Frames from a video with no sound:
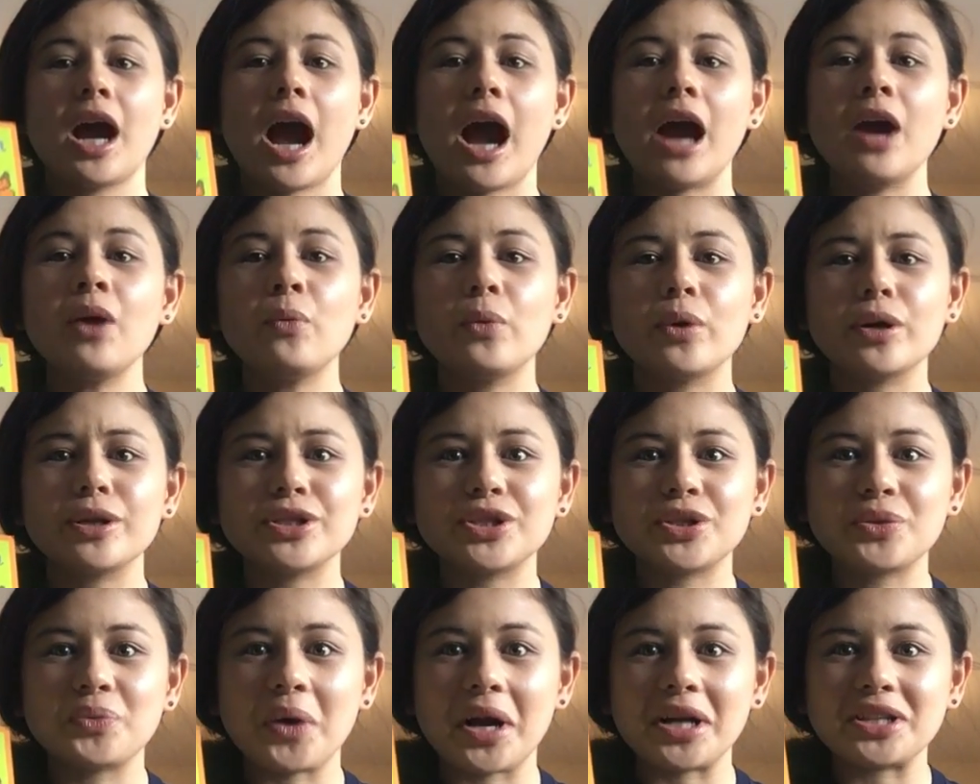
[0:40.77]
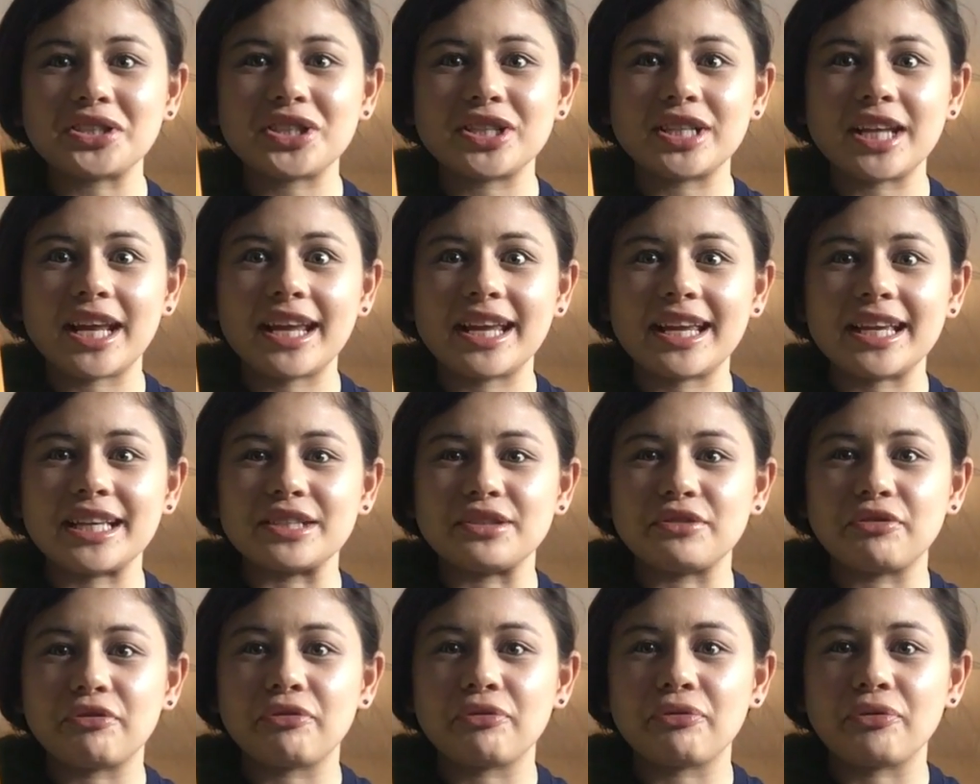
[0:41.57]
Our word to watch today
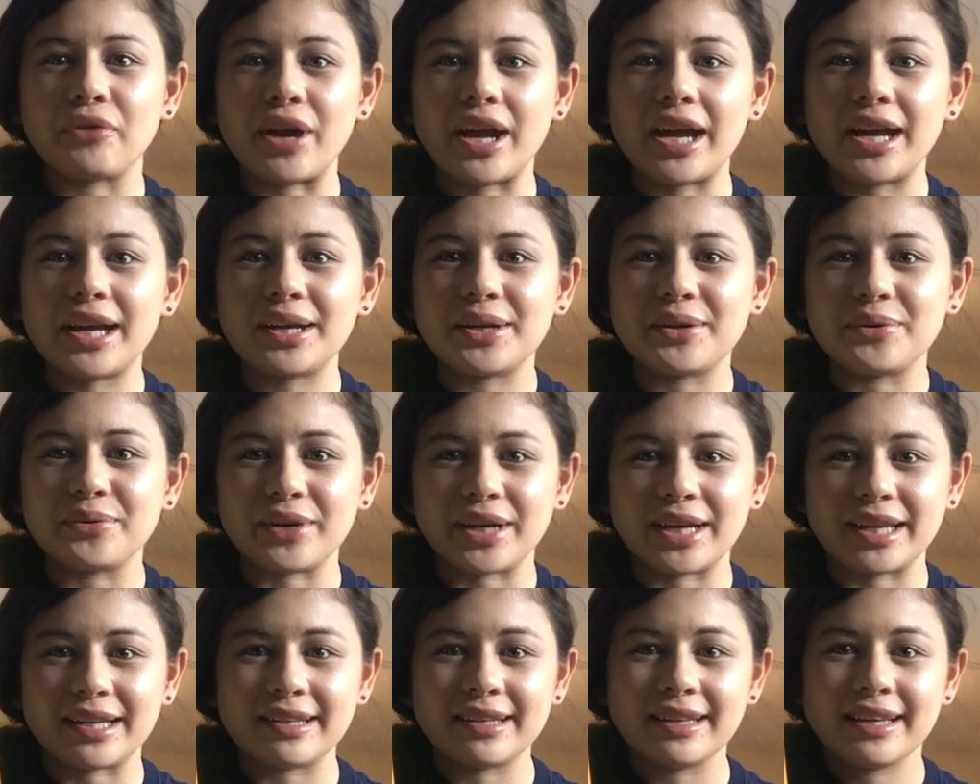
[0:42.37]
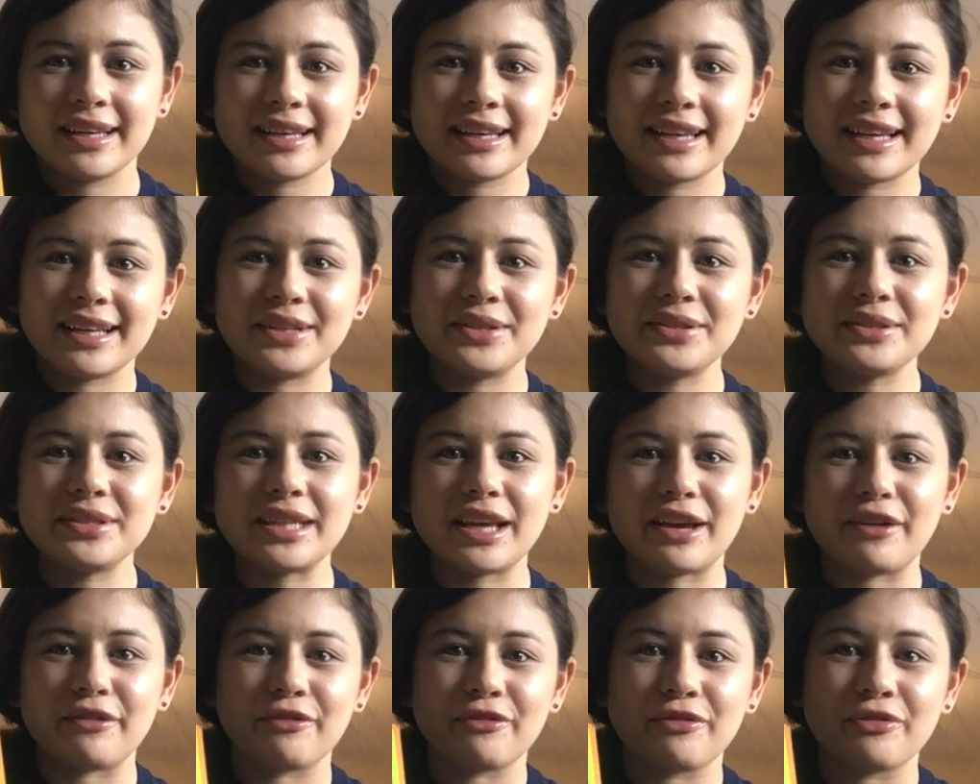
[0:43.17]
is fragrant. Can you
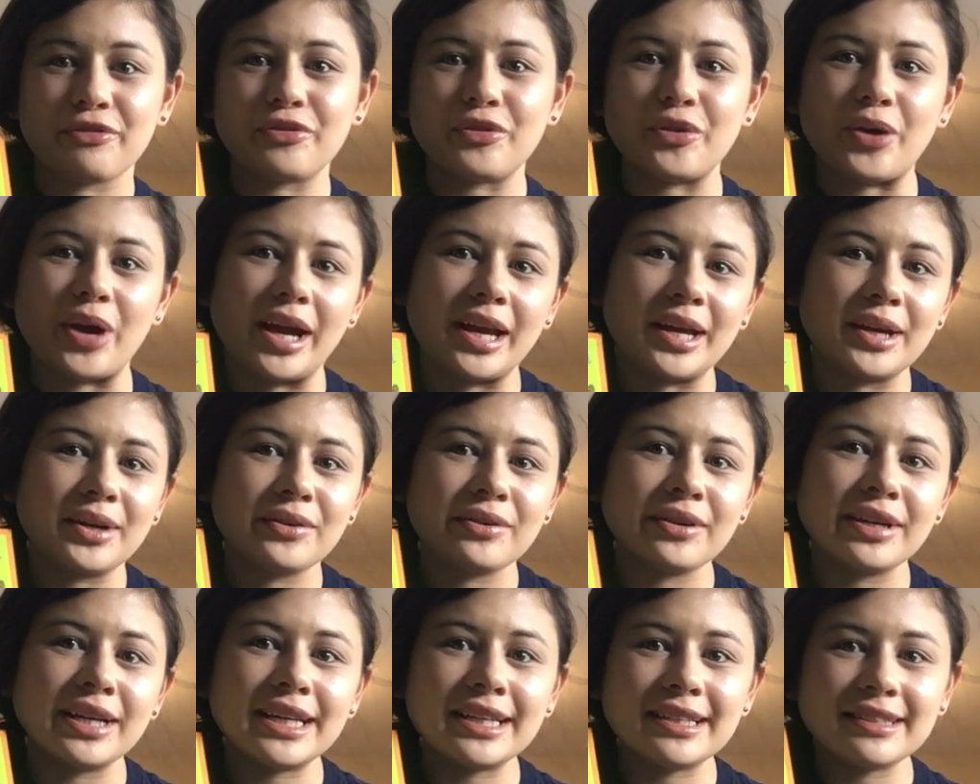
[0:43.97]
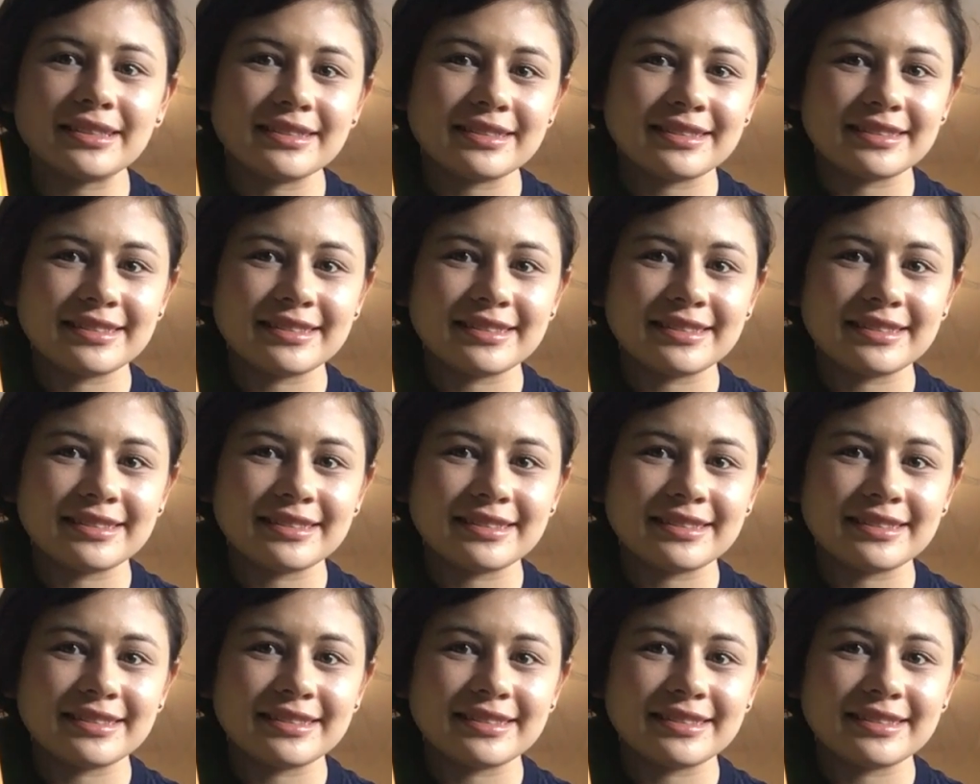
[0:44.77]
say fragrant?